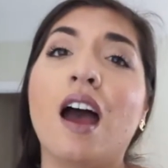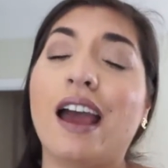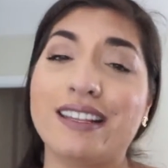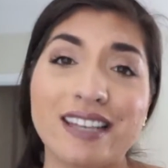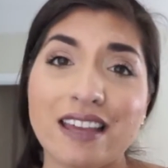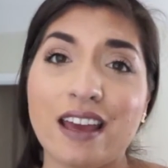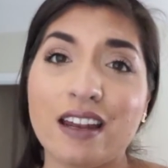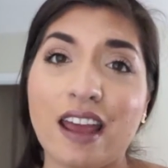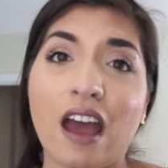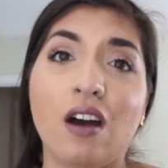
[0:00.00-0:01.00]
I say
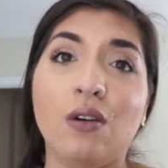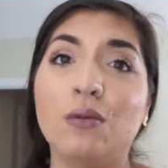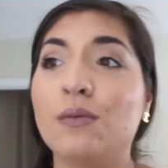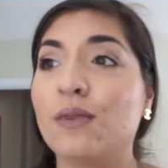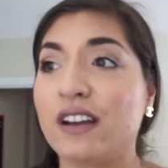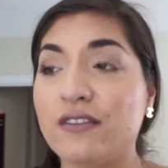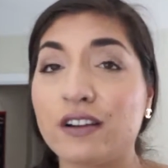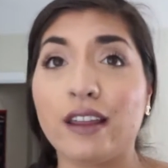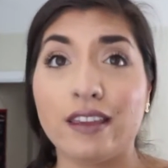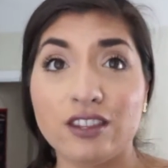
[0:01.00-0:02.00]
that now.
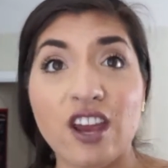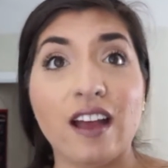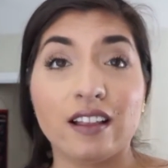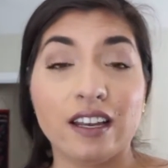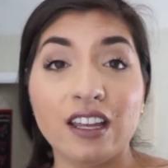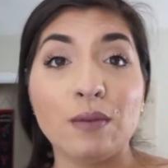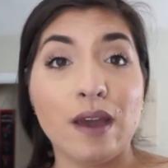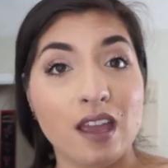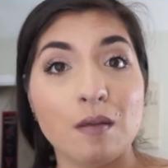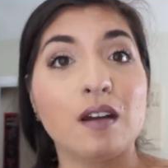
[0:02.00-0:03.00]
Whenever like Jaclyn Hill
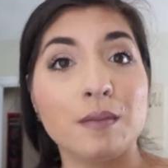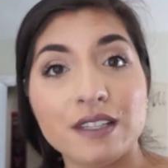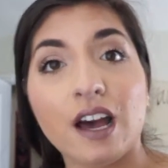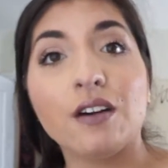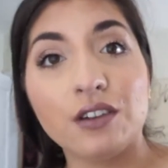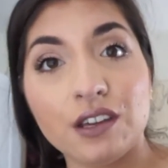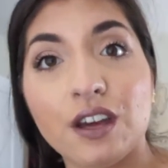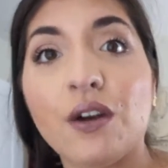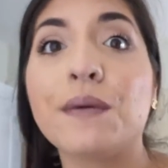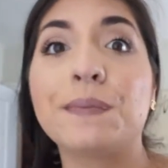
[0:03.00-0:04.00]
makeup comes out, you
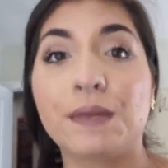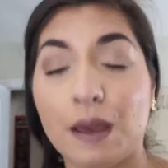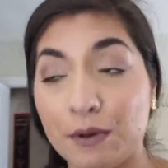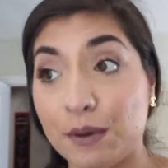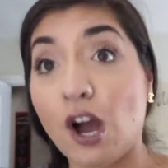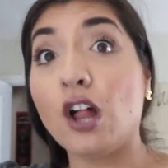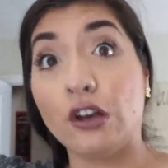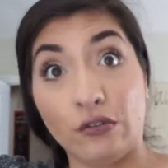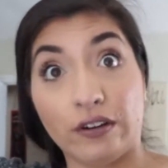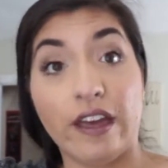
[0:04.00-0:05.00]
know, I'm gonna be all
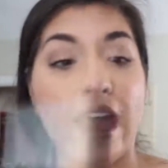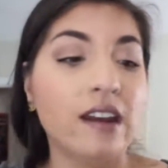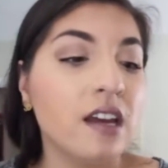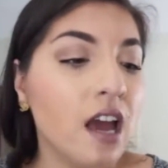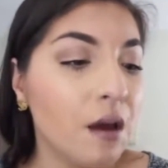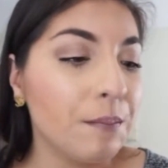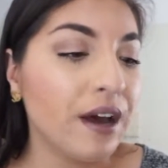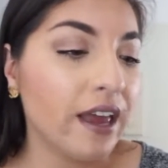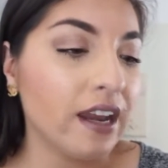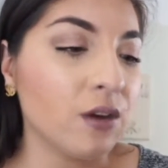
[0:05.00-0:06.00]
over that.
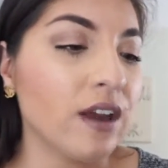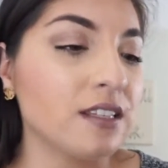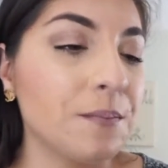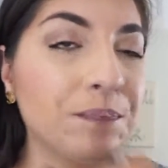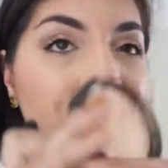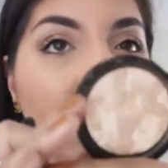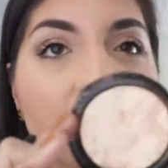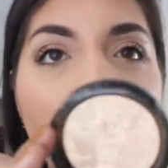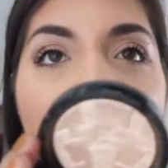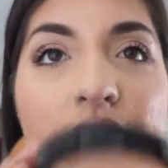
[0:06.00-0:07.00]
But anyways,
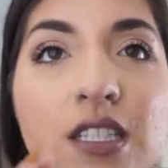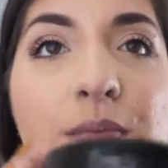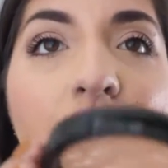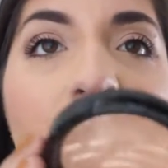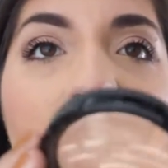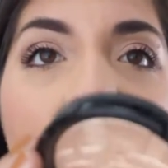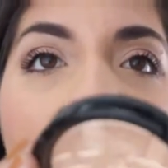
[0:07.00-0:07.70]
so here's the blush.